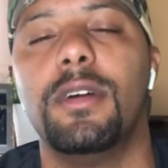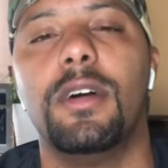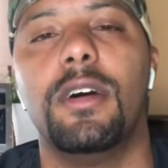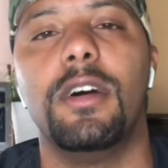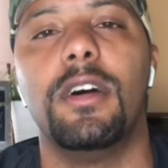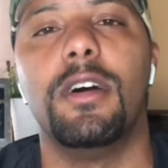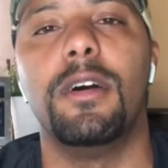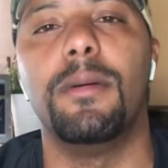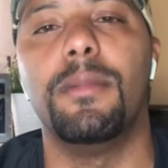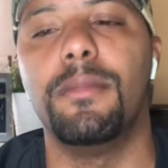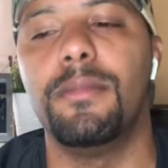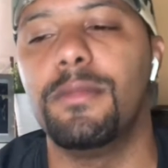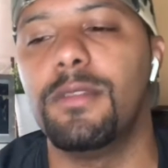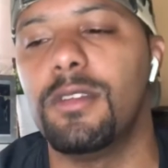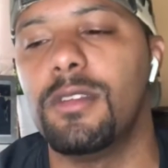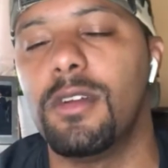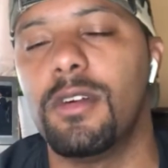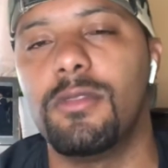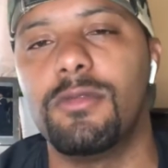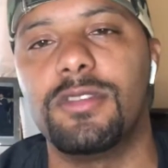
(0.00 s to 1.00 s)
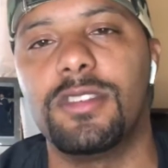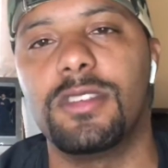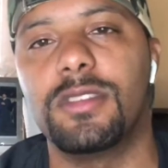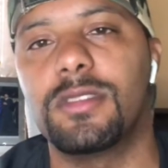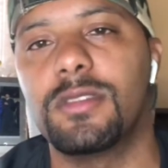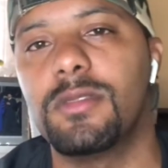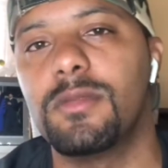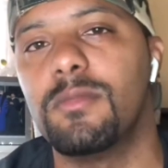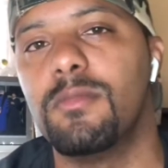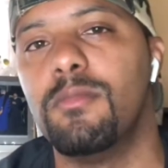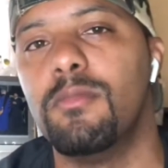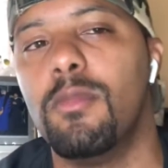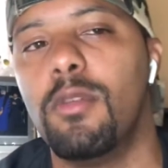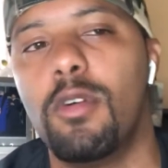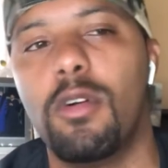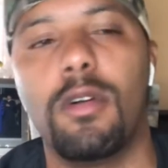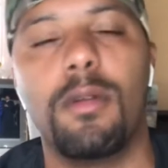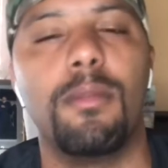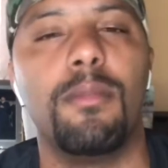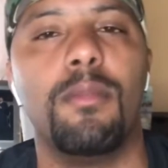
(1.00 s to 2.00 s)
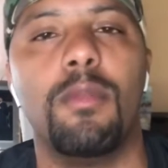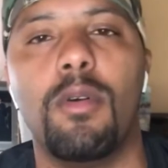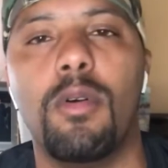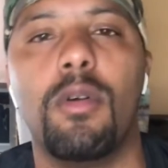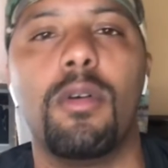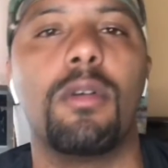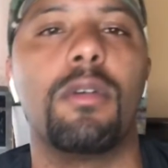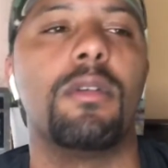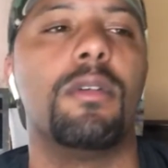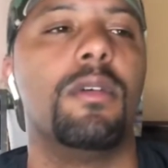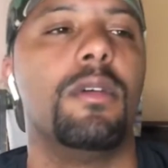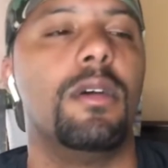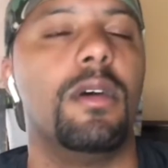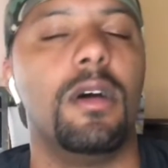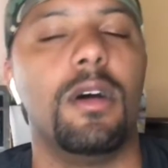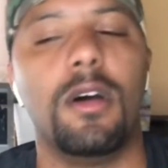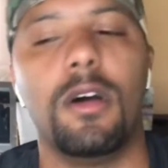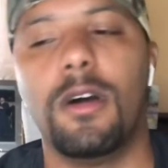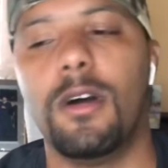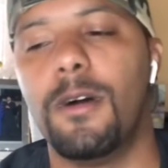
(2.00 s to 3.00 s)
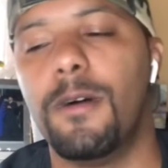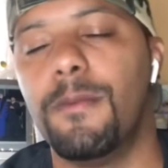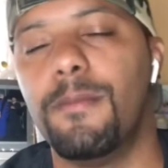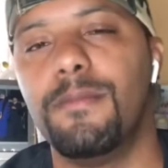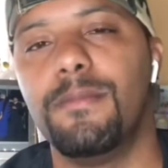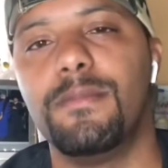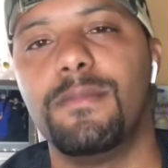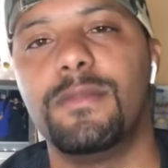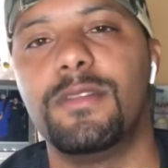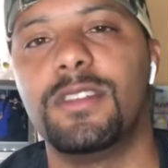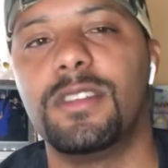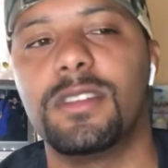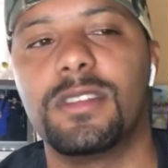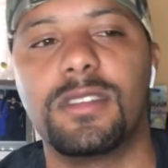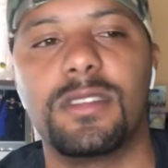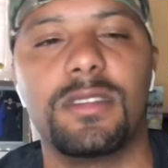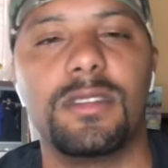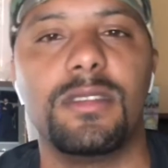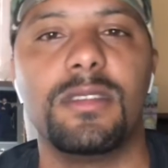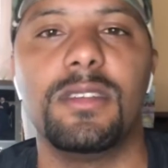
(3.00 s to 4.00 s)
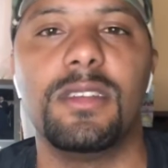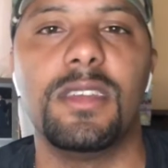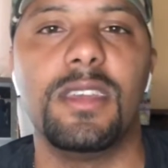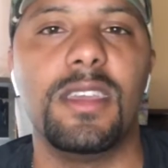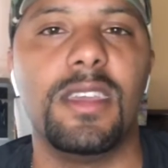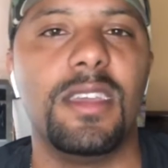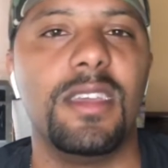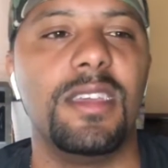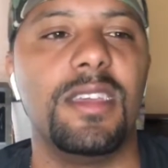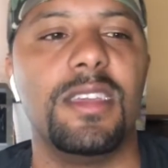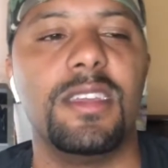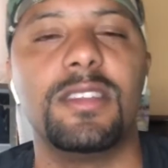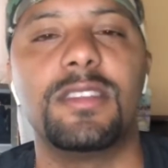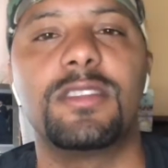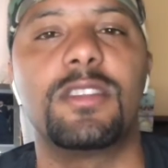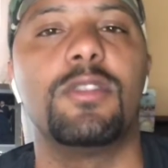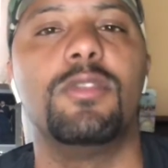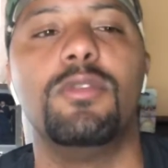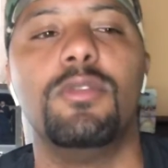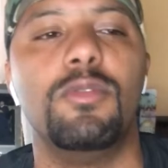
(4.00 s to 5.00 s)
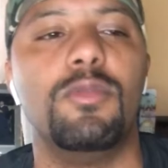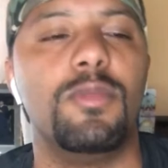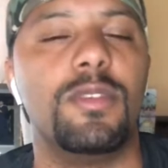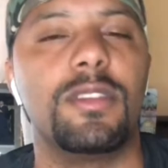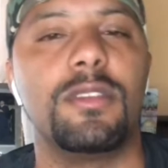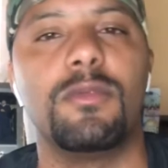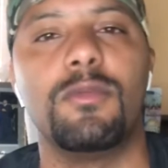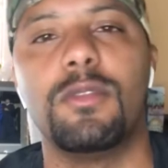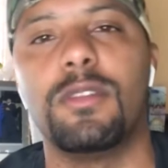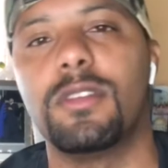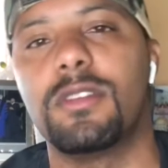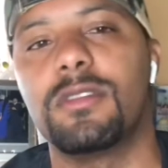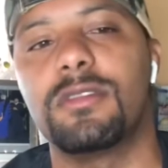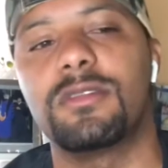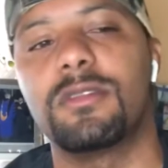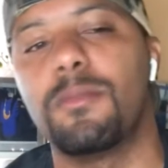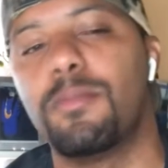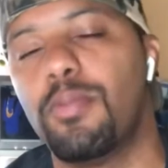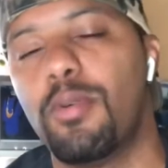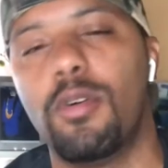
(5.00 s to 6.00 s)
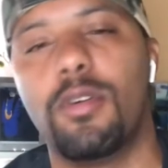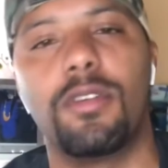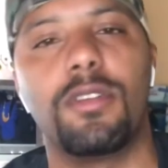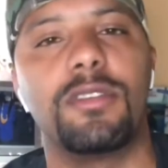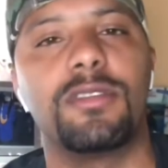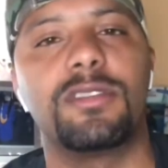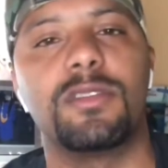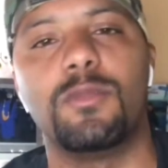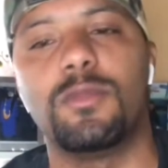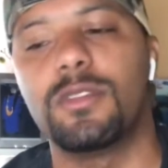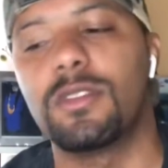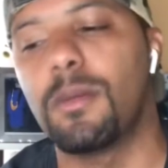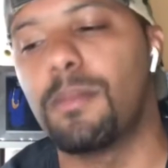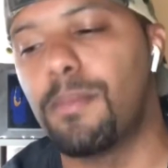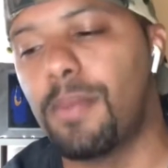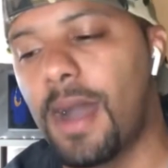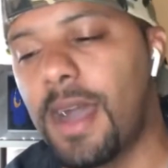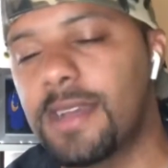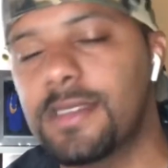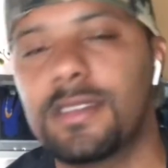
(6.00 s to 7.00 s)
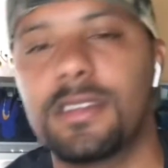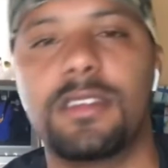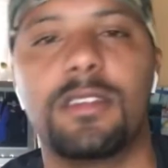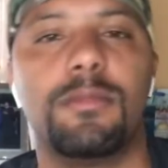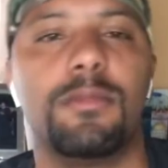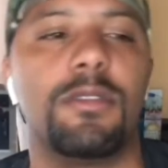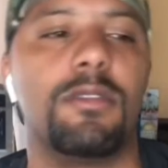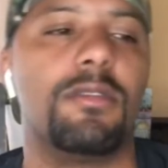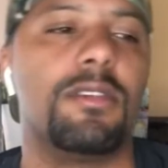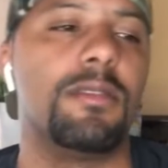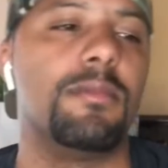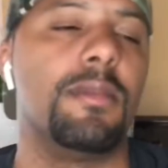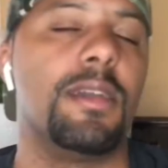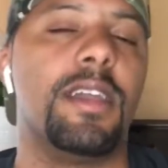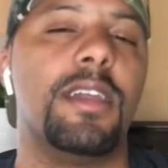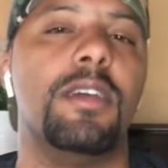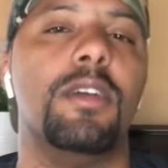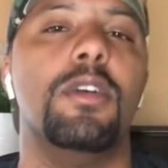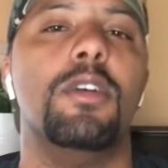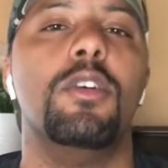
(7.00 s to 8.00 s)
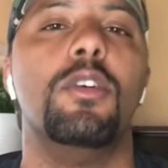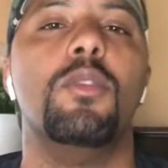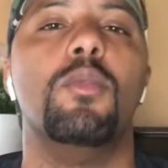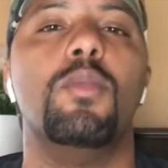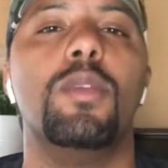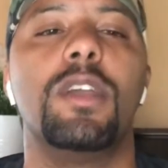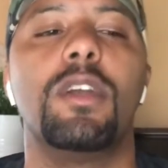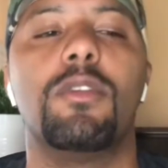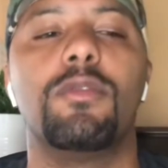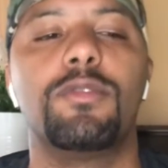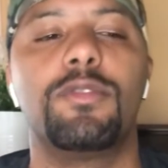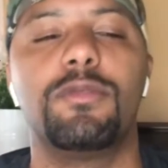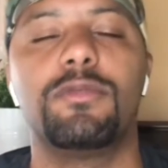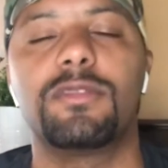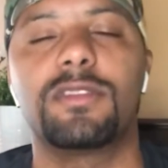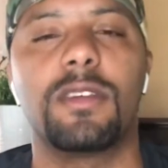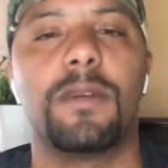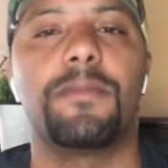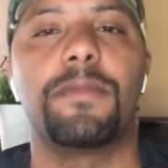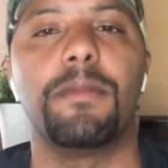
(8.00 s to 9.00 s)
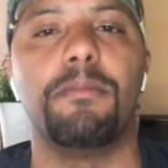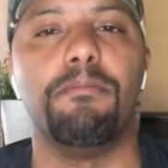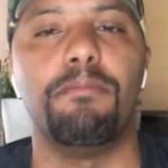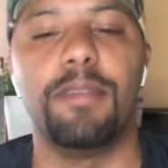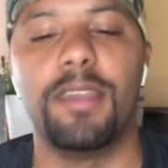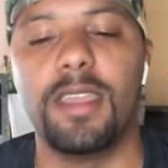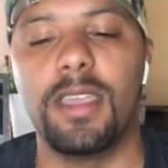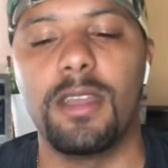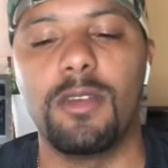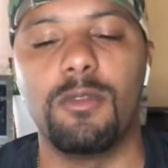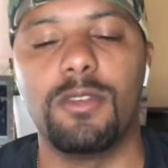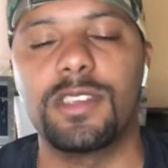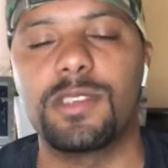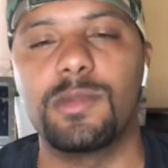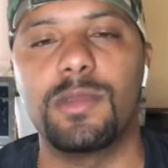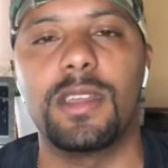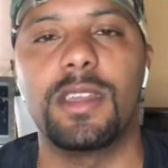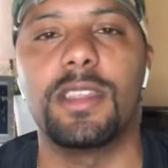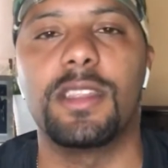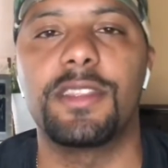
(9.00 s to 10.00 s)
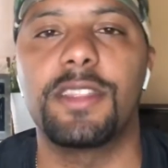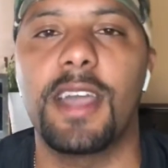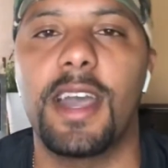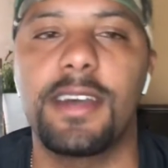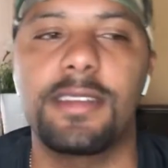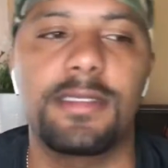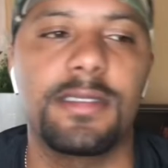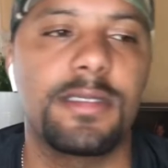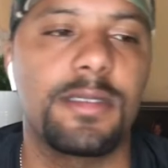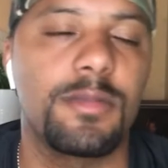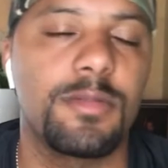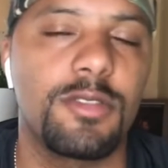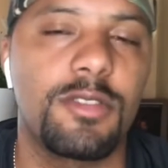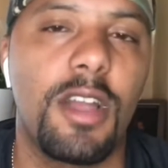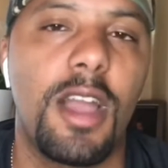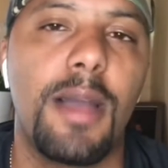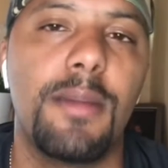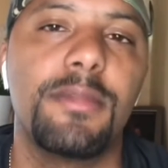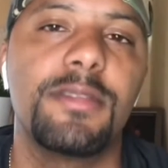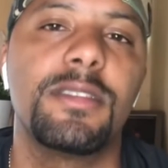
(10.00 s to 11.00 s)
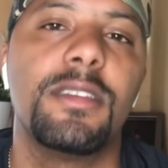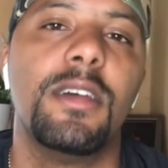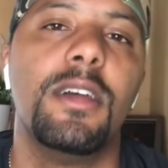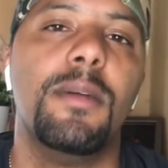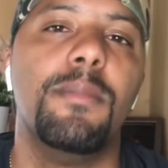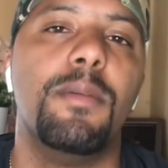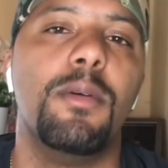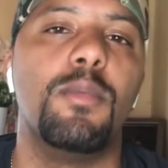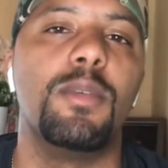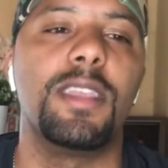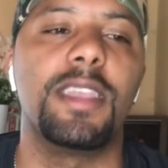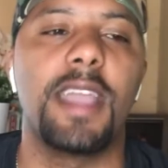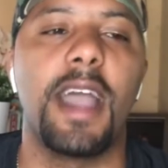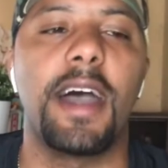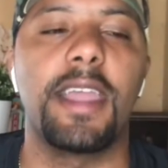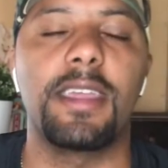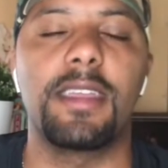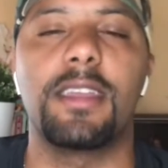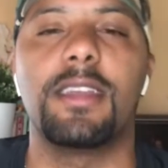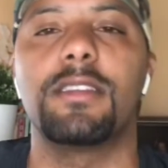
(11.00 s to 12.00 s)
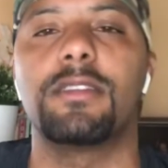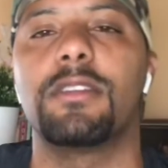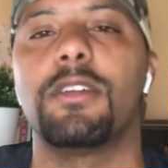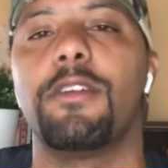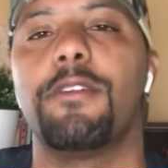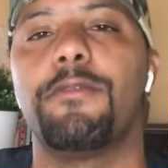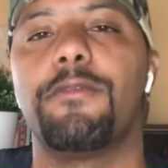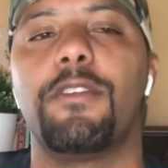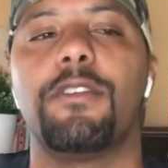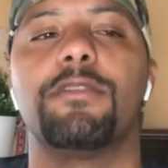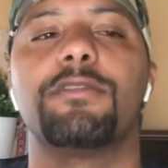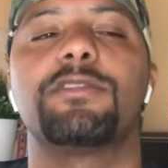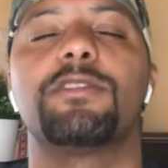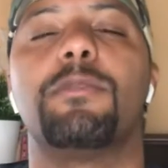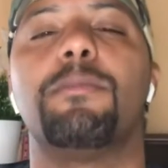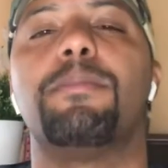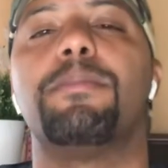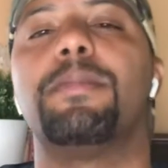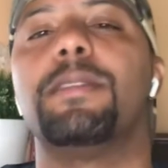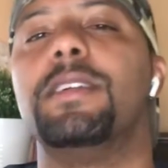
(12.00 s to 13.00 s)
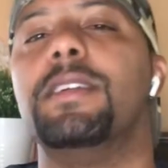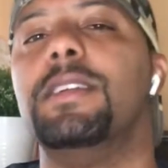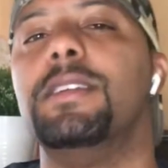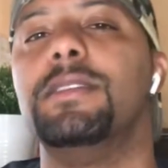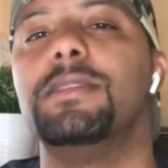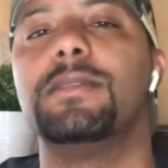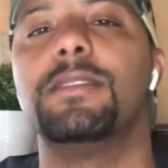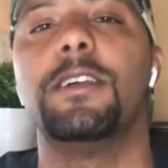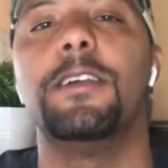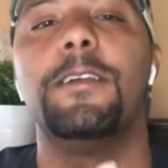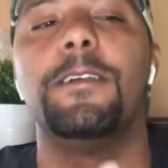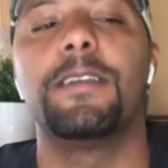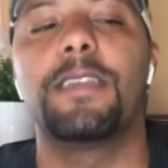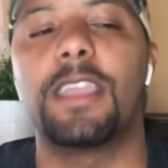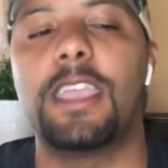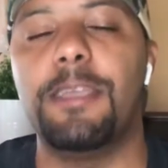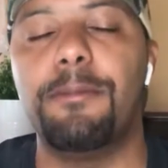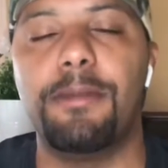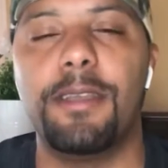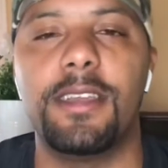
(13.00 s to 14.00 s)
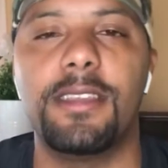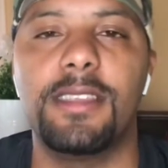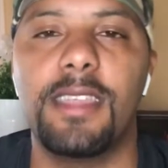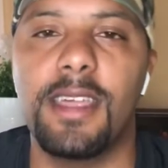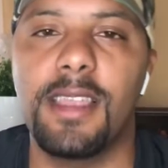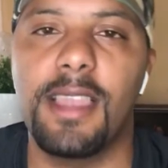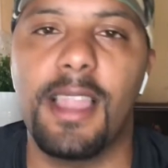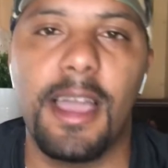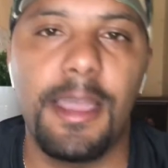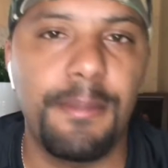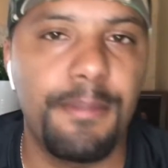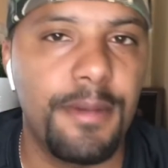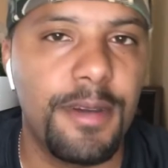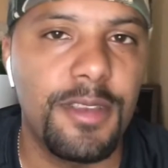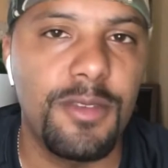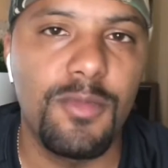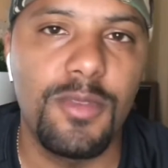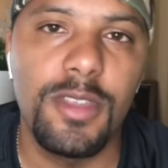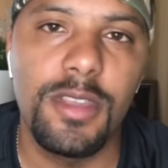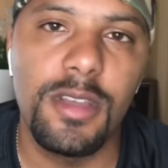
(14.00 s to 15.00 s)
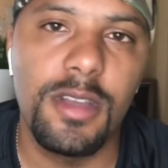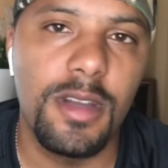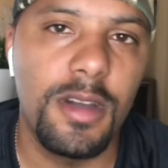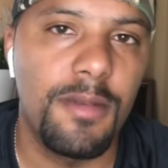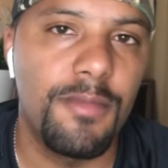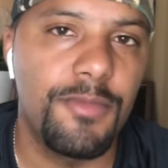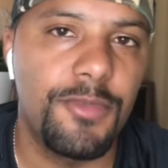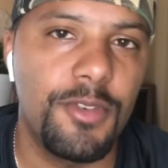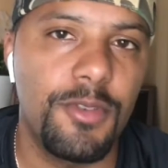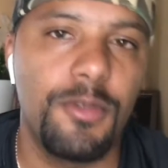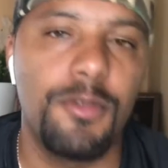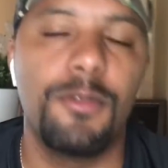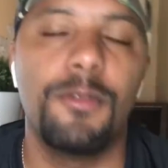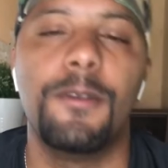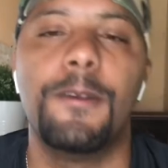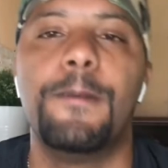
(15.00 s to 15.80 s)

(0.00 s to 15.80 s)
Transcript: um, you know, just more and more, um, just in tune with, with the supporters and with the boxing community, man. We're going to do something big once we get a 1,000 subscribers, but we got to get there first. So please keep hitting that like button when you come through.